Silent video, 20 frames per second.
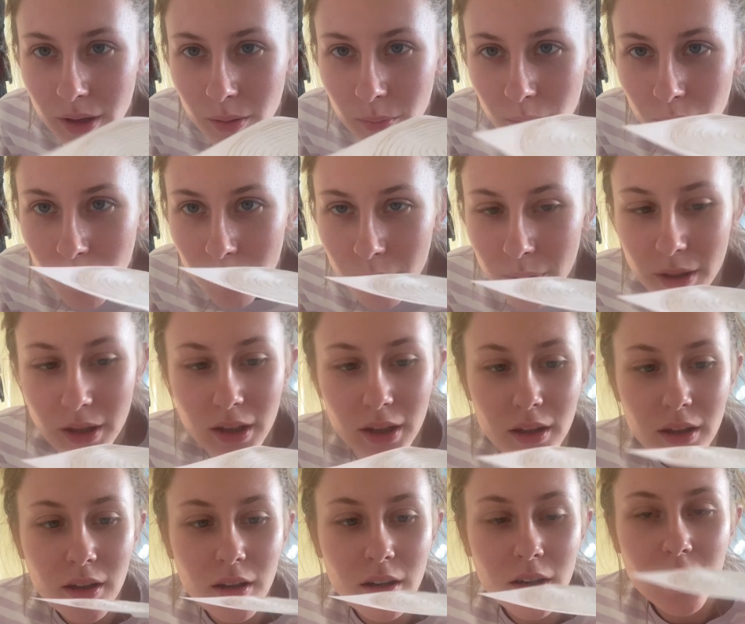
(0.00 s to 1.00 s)
and
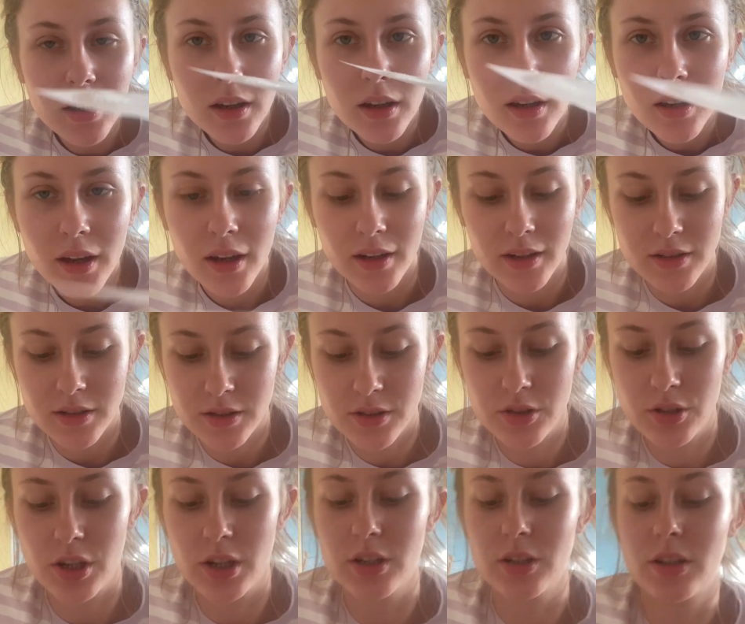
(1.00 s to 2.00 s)
bumpy, and it does
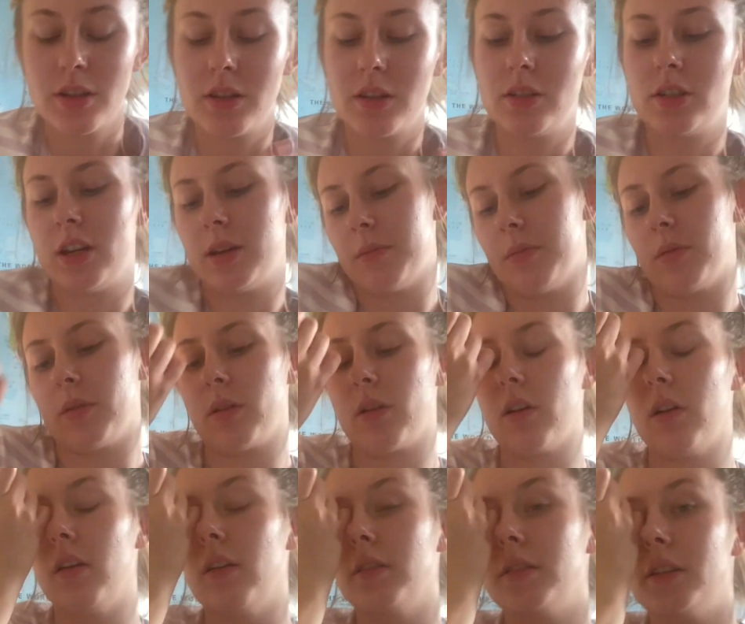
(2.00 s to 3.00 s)
change like the shape of the
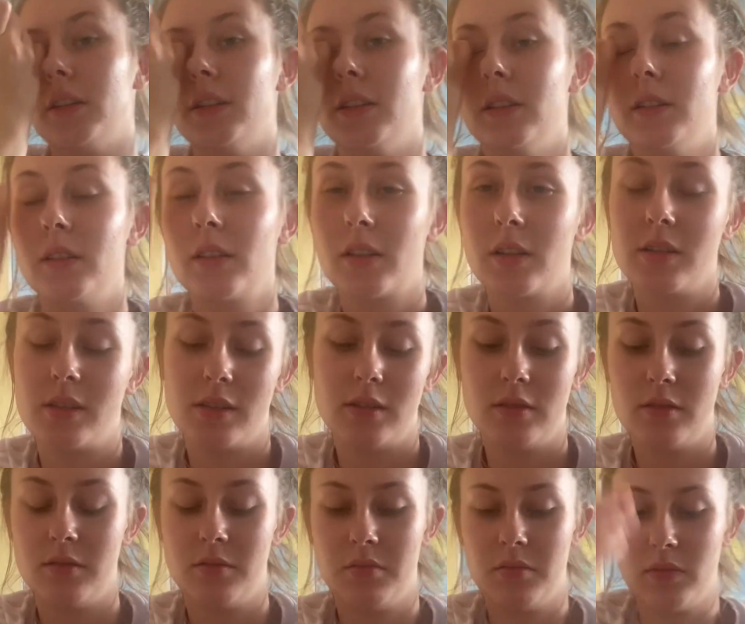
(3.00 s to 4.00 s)
card, because
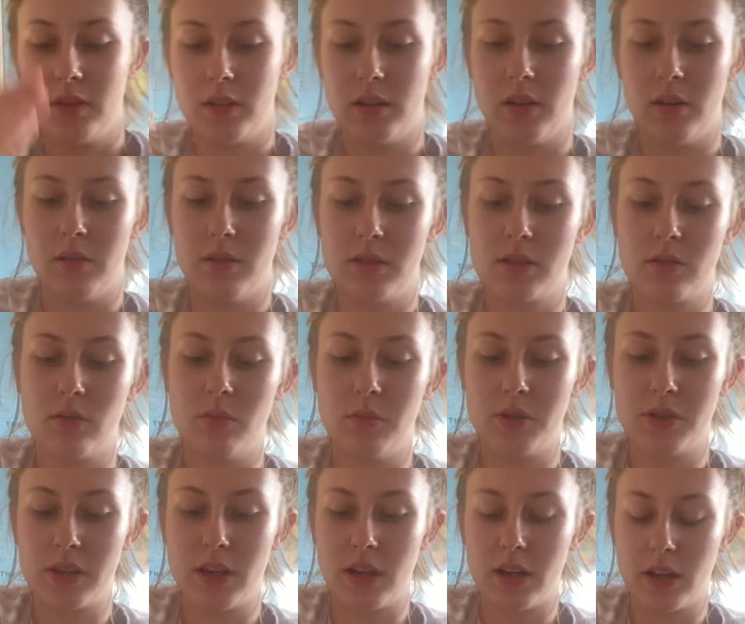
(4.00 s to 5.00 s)
you know it's
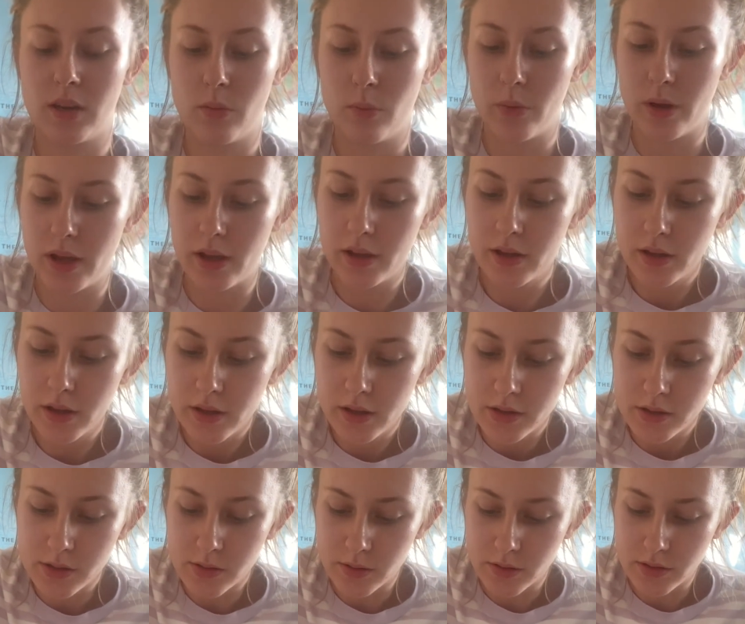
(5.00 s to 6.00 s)
almost getting it wet,
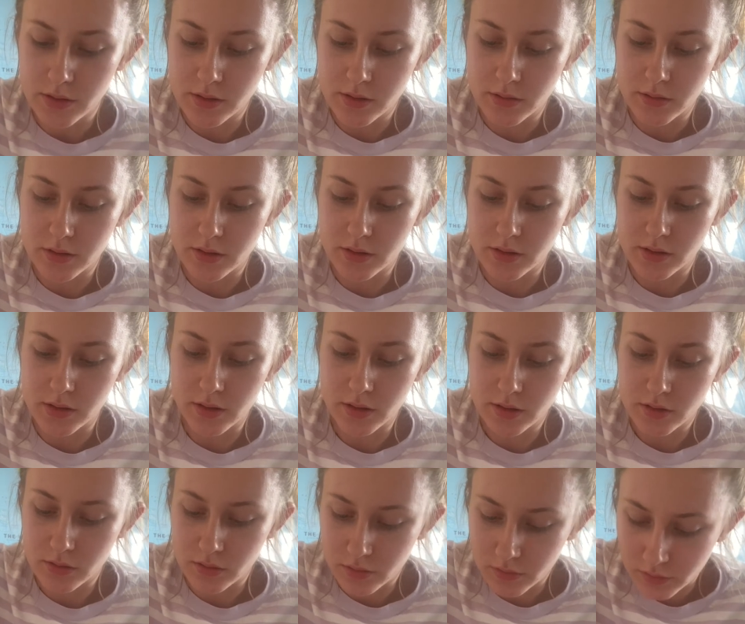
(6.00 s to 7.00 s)
so it does like
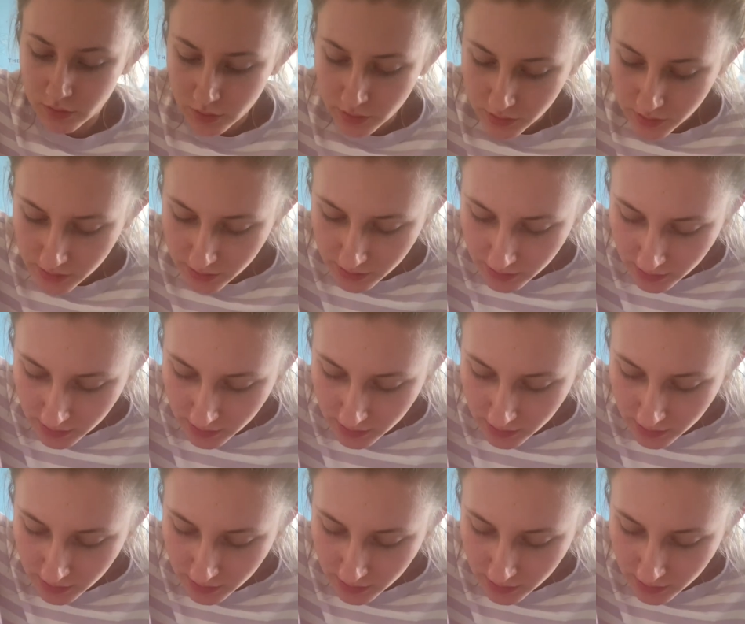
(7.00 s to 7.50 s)
sort of lose its